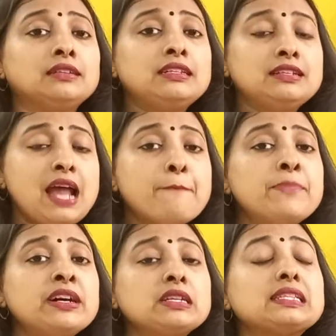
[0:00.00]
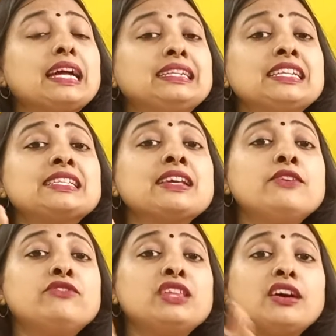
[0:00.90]
numbers, that is
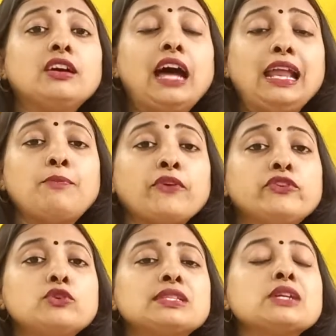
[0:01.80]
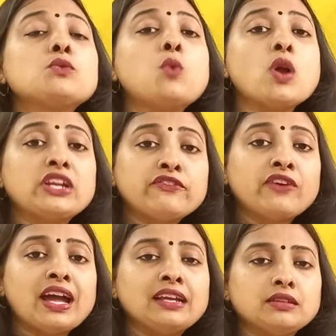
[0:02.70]
with the help of using
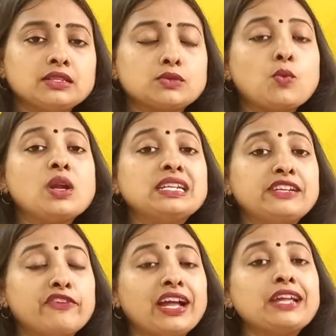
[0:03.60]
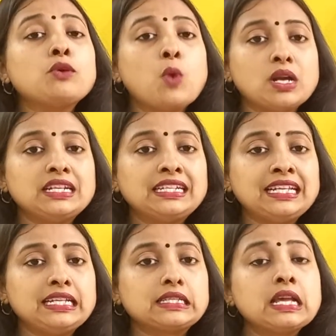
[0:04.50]
quantifiers, quantifying
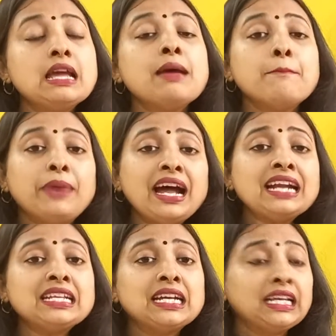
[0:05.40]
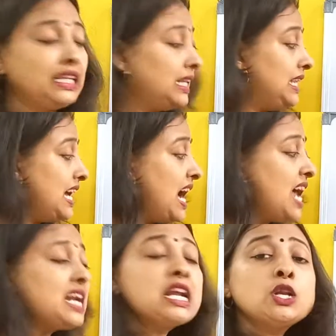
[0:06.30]
quantities. But they
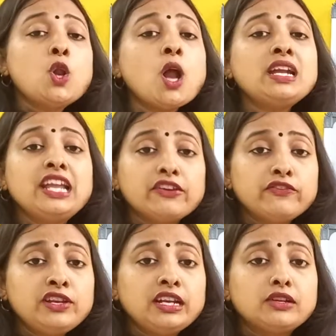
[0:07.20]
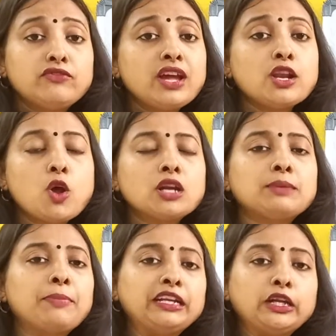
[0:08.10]
are not definite, we are
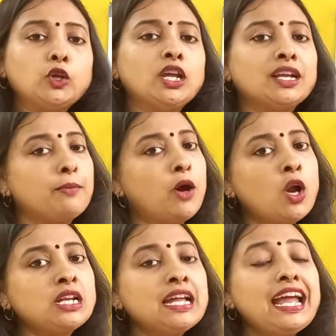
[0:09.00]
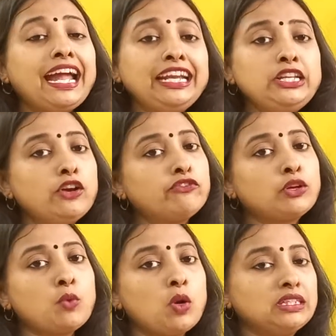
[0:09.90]
not particular about any of the
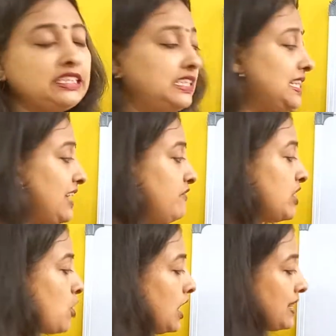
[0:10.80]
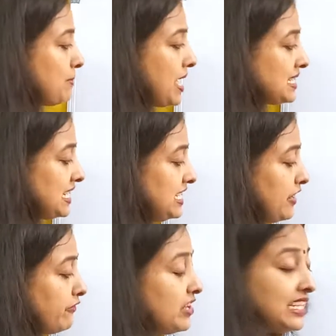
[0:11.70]
quantity. Then we call them as
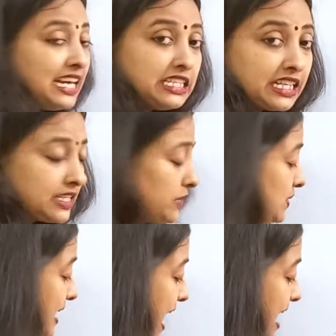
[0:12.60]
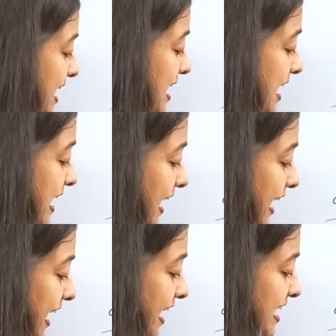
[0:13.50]
indefinite adjectives like
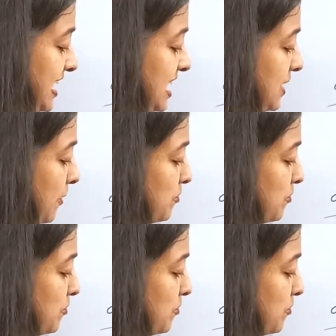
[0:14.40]
any,